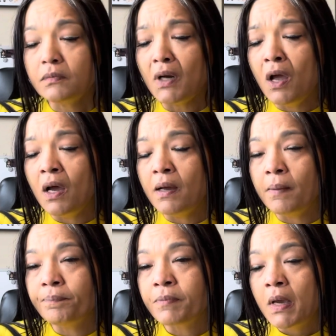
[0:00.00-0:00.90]

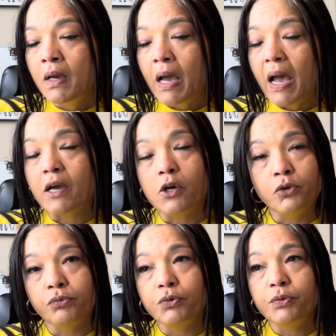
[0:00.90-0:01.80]
I go
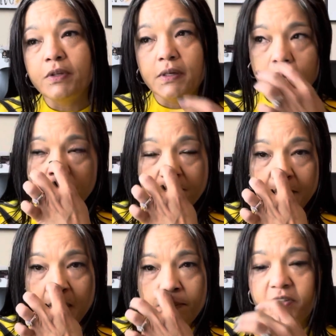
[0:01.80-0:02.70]
through them
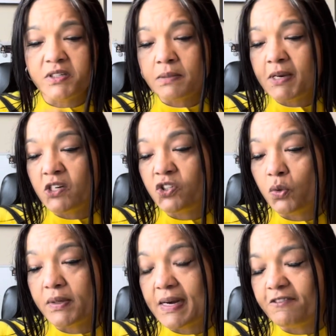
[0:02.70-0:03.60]
just to make
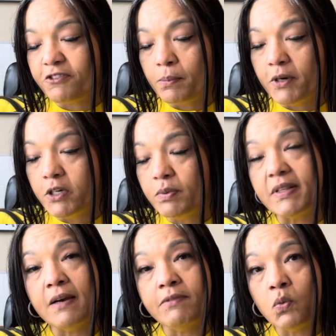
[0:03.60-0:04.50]
sure that I'm familiar with
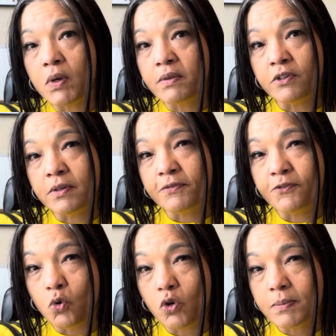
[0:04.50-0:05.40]
every one of the
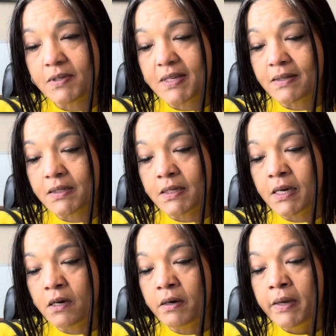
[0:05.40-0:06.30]
forms that's in
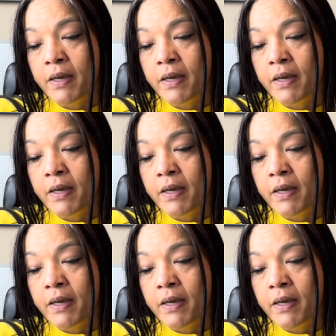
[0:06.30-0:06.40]
here,